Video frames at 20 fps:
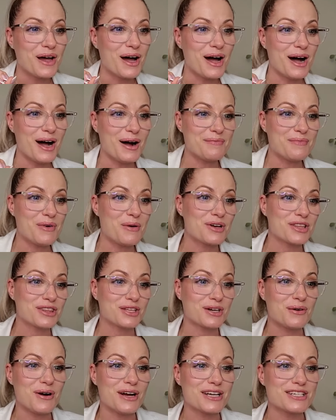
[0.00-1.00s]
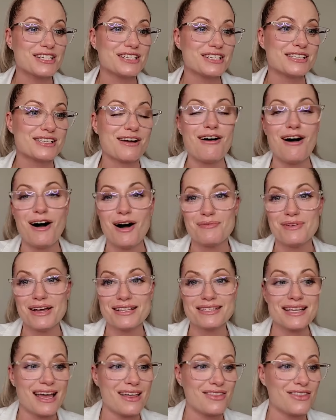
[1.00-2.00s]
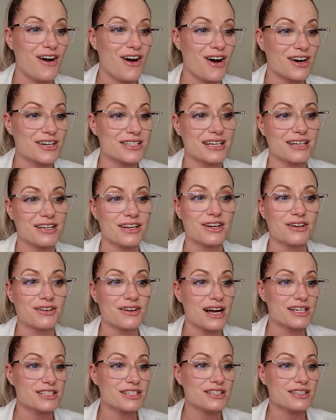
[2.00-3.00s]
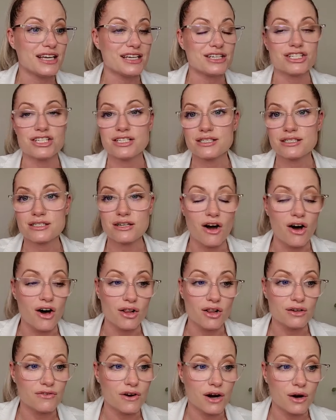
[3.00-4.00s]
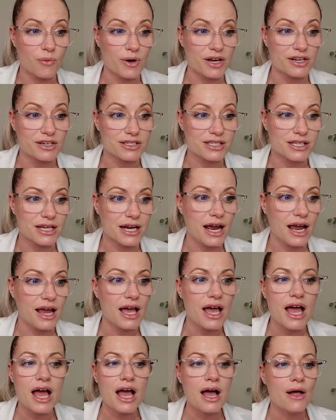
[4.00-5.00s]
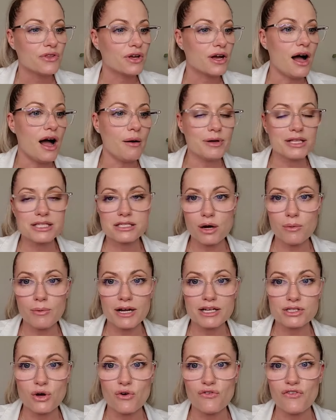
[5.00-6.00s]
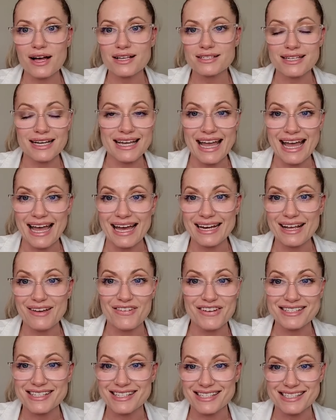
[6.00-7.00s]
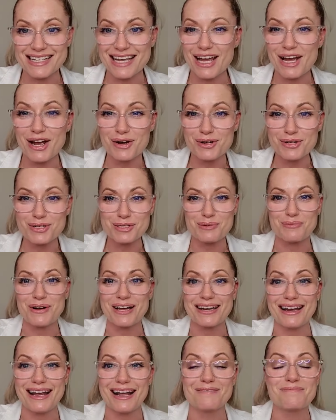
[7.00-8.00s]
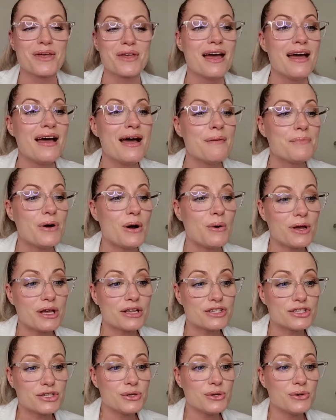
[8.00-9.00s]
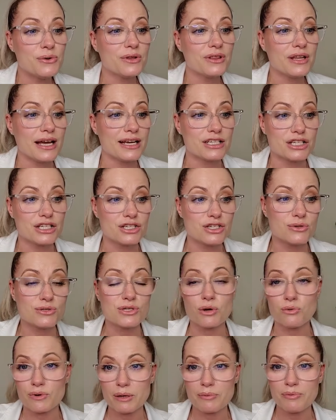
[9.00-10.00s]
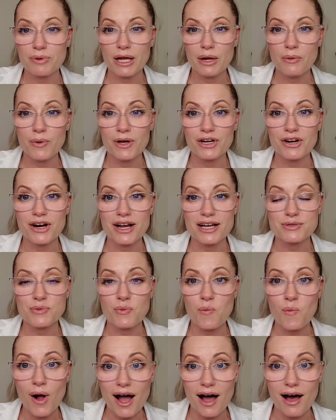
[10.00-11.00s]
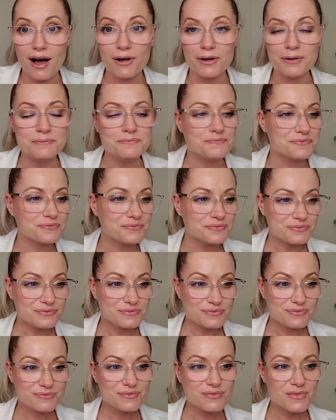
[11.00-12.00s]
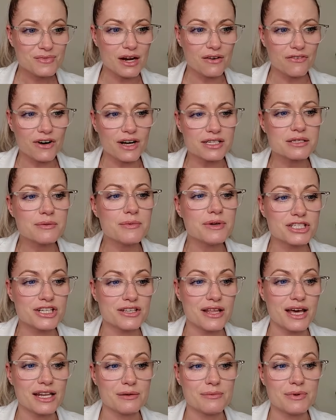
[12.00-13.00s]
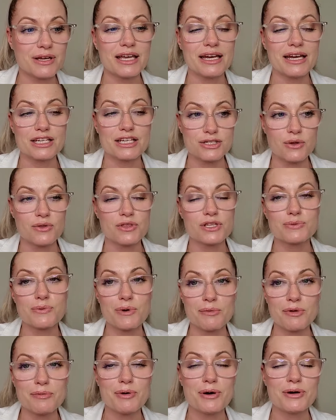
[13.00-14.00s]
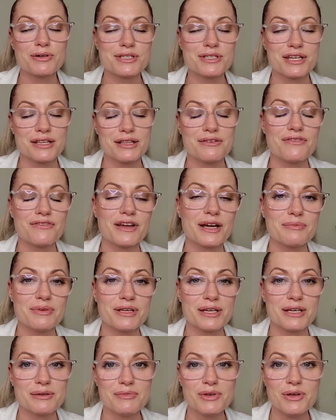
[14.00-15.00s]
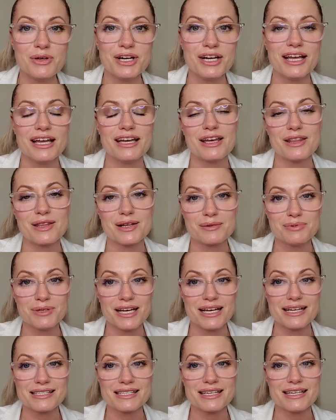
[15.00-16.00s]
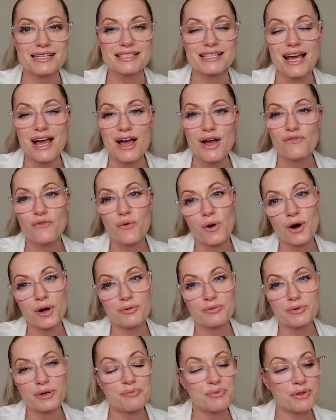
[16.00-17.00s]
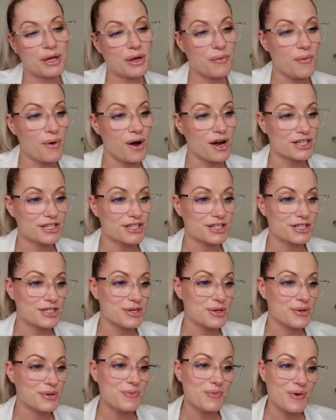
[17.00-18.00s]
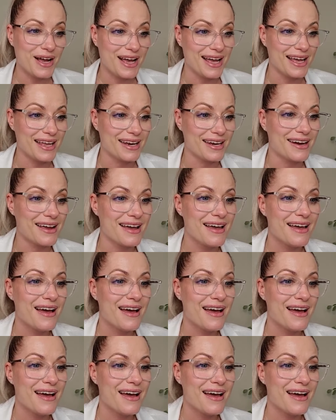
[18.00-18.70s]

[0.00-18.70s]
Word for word: Um, with the questions, the comments, and the hearts. And congratulations to all of our winners today. The comments go by so fast I can't even see who's winning. But we do like to choose a replay winner as well I forgot to mention that at the beginning. So this will be posted in the VIP community and other places for a replay watcher to win.